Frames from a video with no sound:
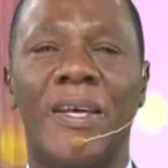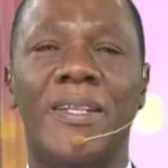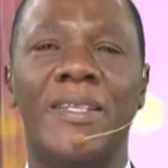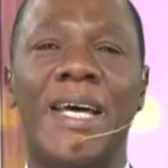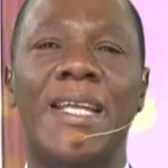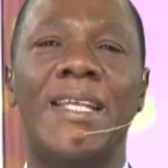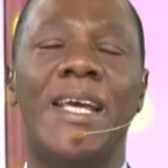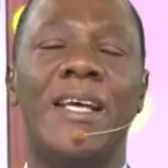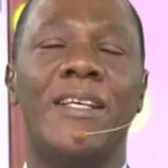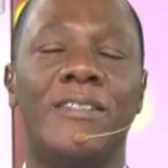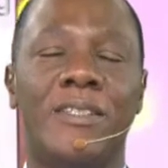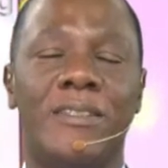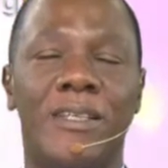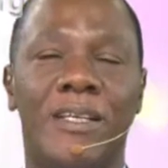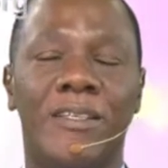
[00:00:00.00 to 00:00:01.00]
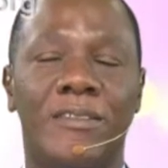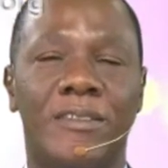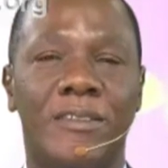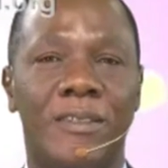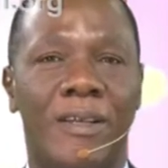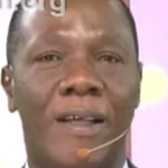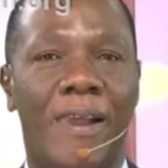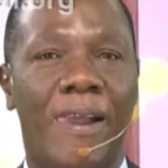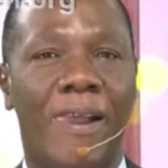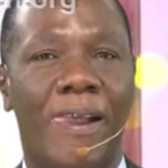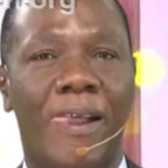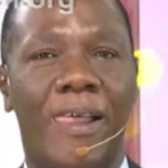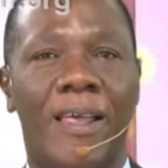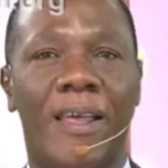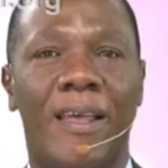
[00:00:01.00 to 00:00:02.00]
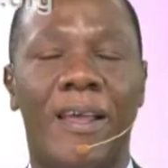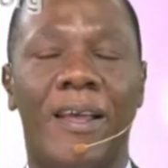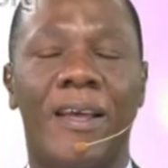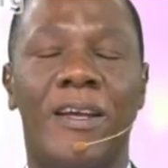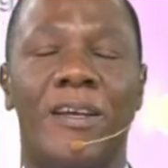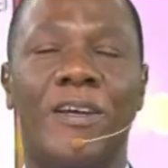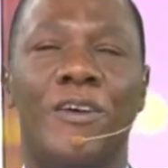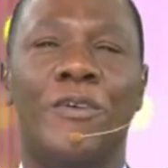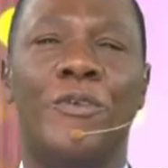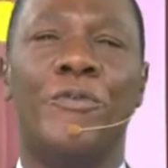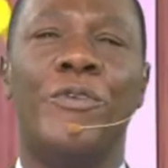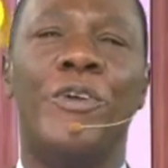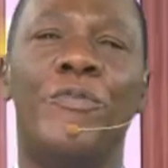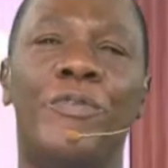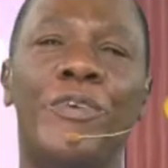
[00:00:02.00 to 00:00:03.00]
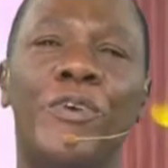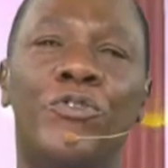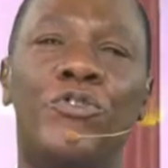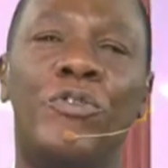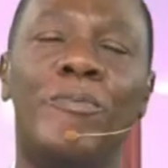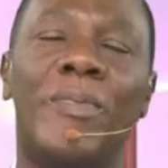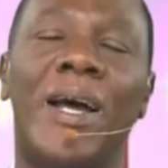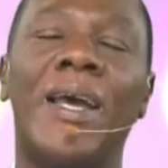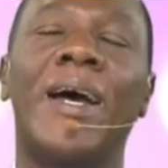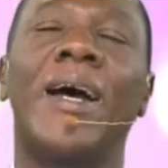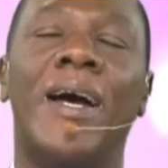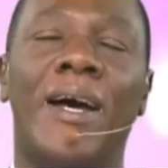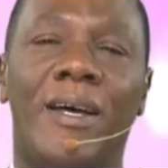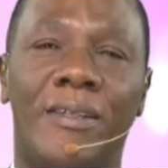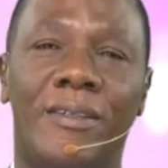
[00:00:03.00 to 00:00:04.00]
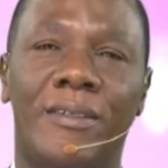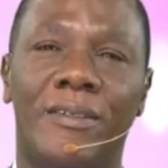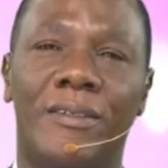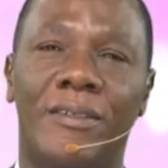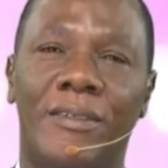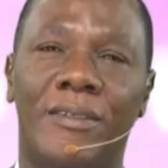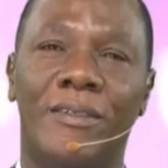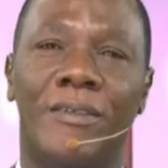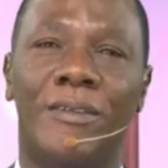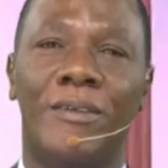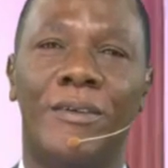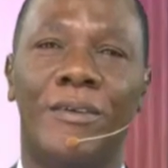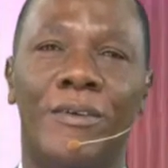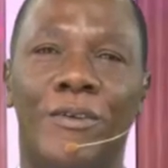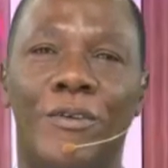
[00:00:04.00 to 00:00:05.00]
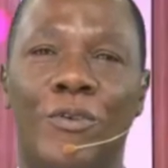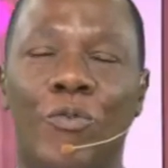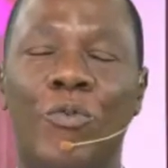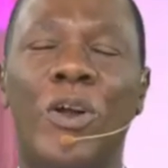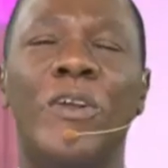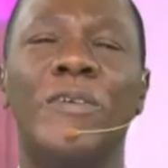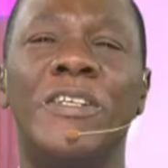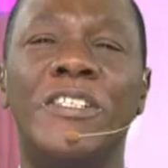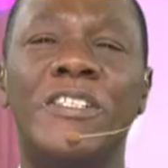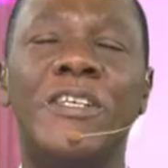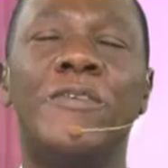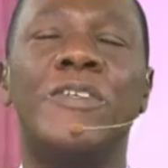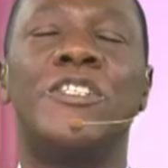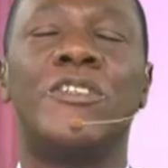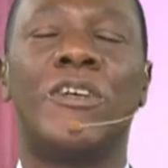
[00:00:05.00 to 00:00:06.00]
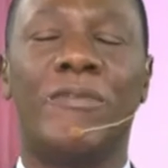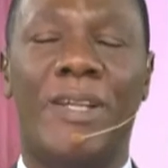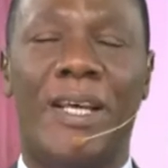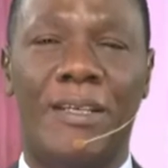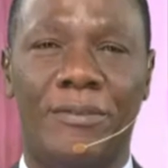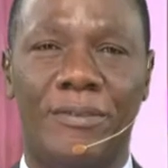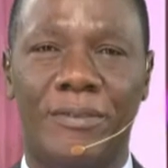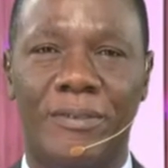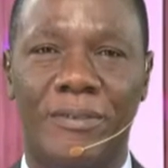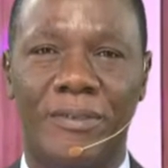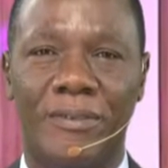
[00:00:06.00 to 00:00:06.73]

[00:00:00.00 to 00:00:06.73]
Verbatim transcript: That incident revealed to my heart one of the secrets of life.